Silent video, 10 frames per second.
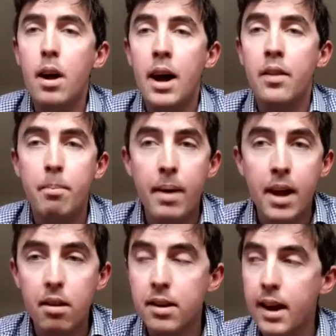at the
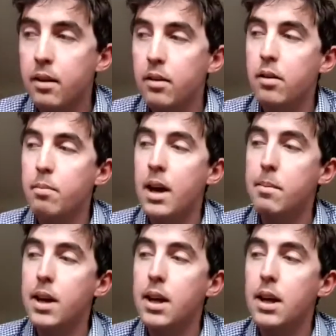bandstand
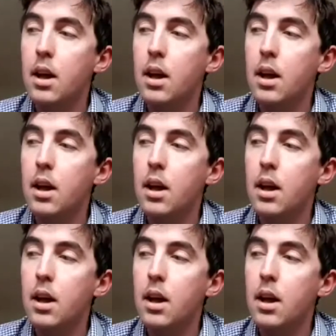maybe